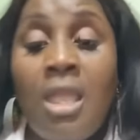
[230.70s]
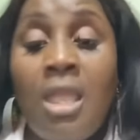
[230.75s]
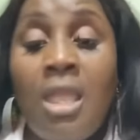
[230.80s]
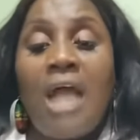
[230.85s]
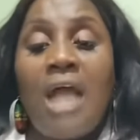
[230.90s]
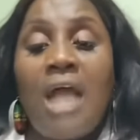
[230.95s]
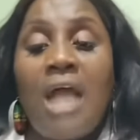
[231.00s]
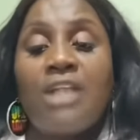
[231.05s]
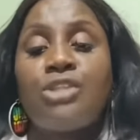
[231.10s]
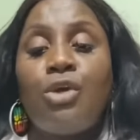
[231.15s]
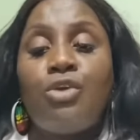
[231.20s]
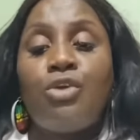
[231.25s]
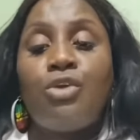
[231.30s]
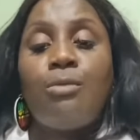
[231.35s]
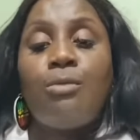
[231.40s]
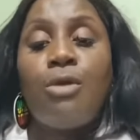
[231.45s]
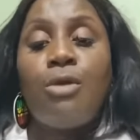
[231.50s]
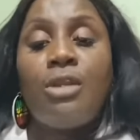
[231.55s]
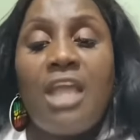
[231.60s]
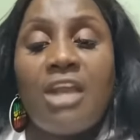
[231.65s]
I saw the
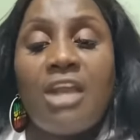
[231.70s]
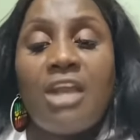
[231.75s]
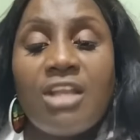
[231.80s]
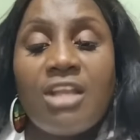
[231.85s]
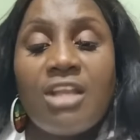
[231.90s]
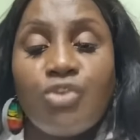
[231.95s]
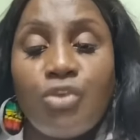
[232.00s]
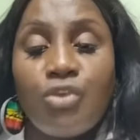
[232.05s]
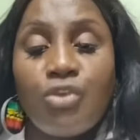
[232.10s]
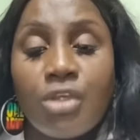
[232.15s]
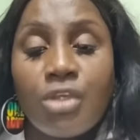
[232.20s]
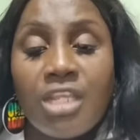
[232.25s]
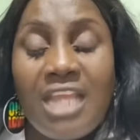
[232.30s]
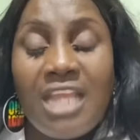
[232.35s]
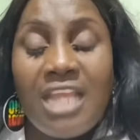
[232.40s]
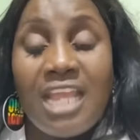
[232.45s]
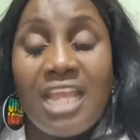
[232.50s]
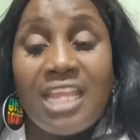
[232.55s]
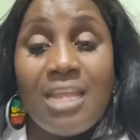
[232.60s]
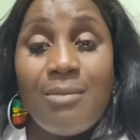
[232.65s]
money I catch you looking.
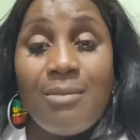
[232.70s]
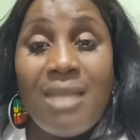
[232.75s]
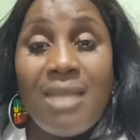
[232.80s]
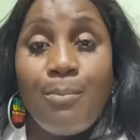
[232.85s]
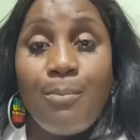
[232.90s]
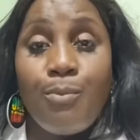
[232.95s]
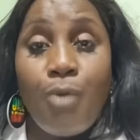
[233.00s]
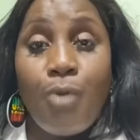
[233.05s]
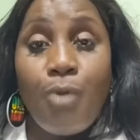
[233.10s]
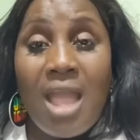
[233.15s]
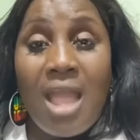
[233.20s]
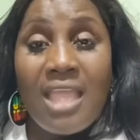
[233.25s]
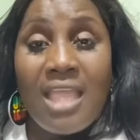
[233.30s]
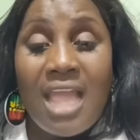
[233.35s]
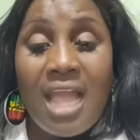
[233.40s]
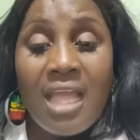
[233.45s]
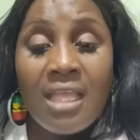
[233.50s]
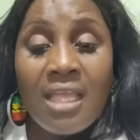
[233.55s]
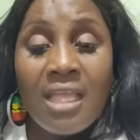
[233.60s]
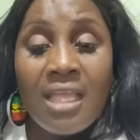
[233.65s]
I give them a boy.